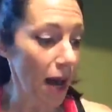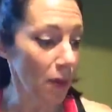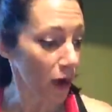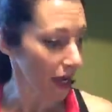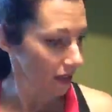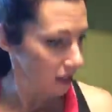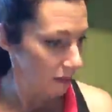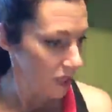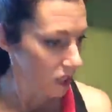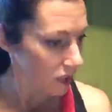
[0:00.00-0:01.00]
Okay, so let
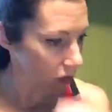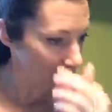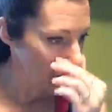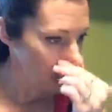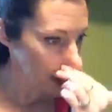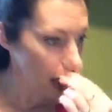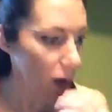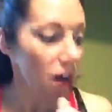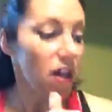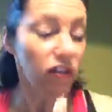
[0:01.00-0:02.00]
me just go through here. So
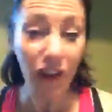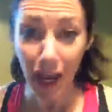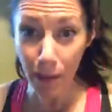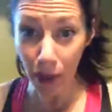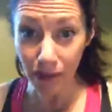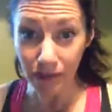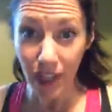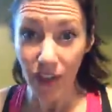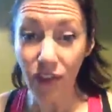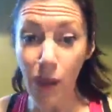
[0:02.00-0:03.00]
fiber
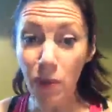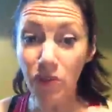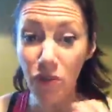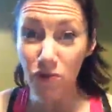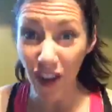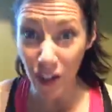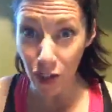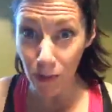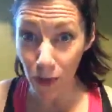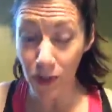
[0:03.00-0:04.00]
from
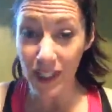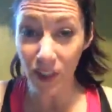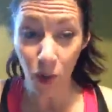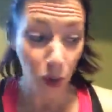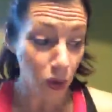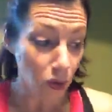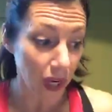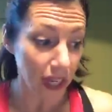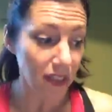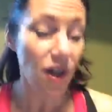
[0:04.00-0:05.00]
vegetables and whole
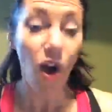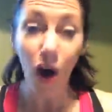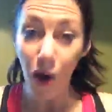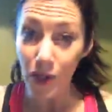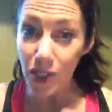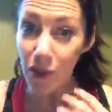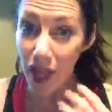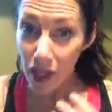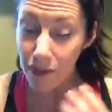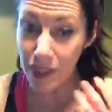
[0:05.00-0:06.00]
grains also
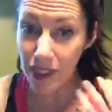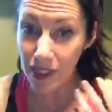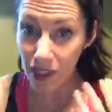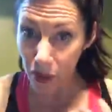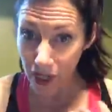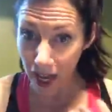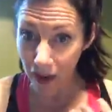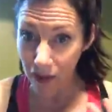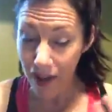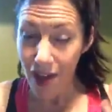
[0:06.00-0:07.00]
helps slow
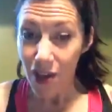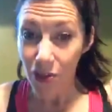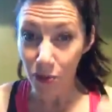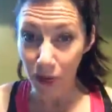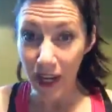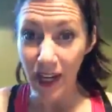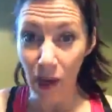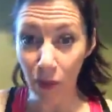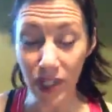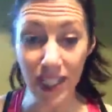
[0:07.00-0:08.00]
down the rate
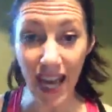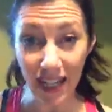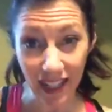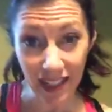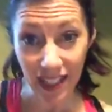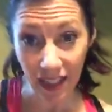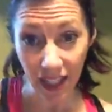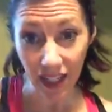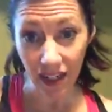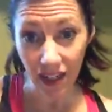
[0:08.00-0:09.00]
at which that
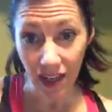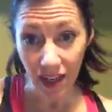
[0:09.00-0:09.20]
insulin